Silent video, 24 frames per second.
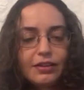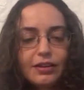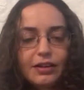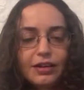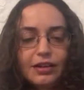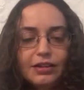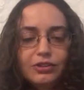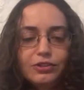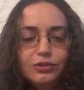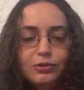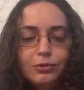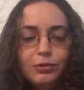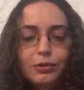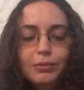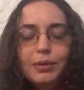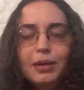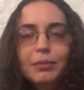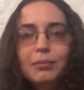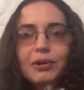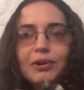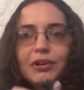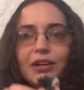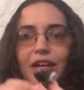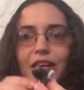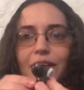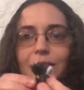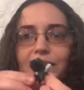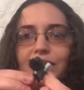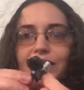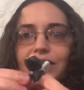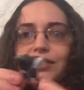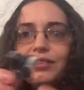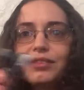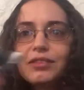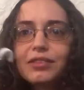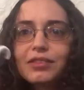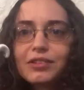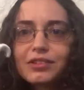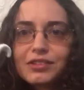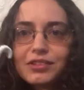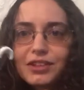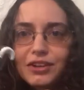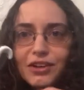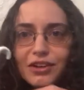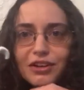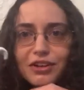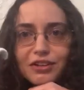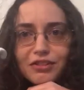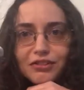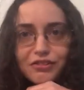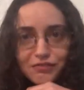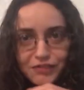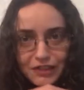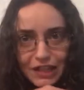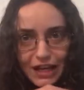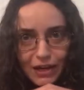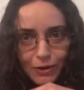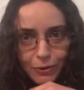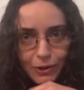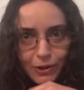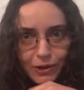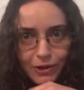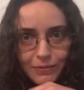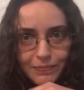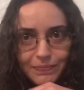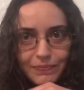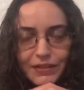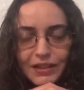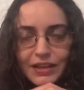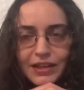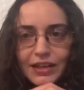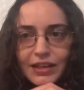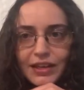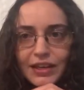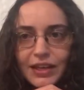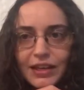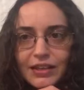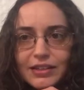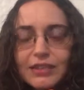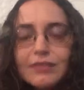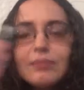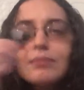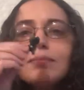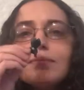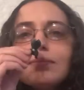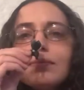I do remember naming the skunk Flower, and,